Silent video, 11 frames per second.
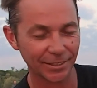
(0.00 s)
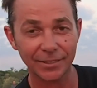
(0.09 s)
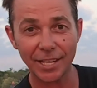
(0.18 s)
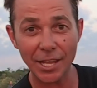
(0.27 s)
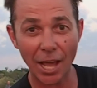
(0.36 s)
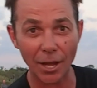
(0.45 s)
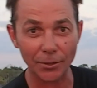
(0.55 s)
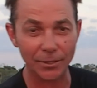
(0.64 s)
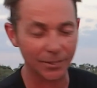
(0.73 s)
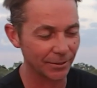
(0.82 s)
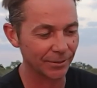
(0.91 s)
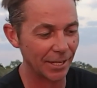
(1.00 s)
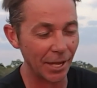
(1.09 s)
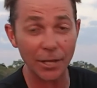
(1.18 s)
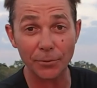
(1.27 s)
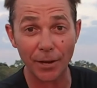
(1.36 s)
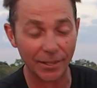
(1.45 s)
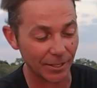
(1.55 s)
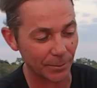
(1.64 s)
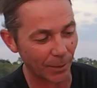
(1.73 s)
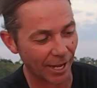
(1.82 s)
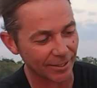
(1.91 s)
Dingoes around these
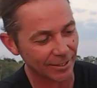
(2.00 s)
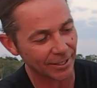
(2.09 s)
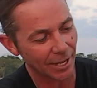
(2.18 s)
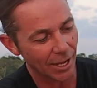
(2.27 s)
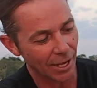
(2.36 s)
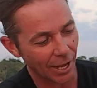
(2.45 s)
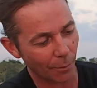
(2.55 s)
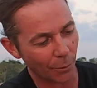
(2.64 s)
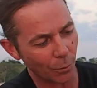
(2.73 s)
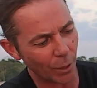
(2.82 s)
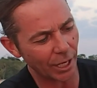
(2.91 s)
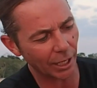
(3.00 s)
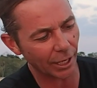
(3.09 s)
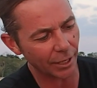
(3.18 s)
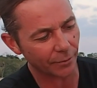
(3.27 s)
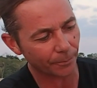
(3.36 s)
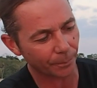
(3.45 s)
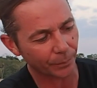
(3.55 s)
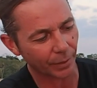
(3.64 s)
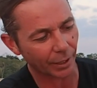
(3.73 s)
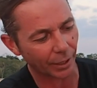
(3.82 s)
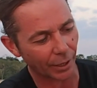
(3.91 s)
parts. And we wiggle it,
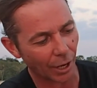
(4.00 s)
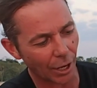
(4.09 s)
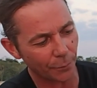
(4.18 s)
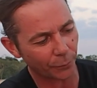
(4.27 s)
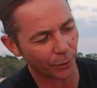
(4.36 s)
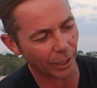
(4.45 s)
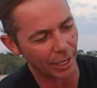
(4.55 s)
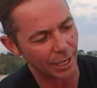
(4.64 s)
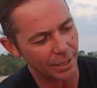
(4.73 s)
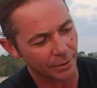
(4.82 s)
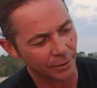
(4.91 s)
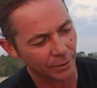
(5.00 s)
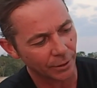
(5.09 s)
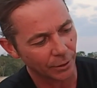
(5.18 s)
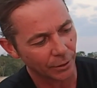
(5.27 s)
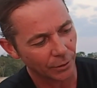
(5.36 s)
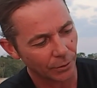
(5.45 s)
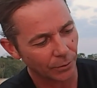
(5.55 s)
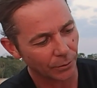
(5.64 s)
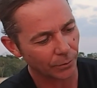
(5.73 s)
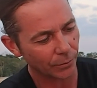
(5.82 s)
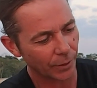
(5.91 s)
and hopefully
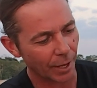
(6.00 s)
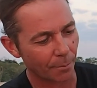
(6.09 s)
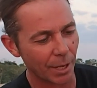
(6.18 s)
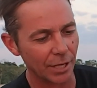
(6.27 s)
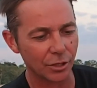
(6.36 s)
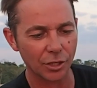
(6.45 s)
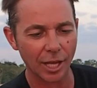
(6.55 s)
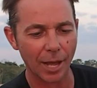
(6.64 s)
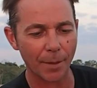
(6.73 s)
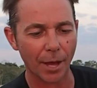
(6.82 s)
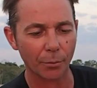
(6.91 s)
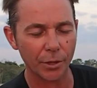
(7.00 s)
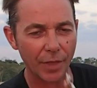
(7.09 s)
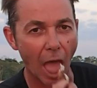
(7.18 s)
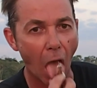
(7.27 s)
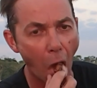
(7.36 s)
that meat should come out with that.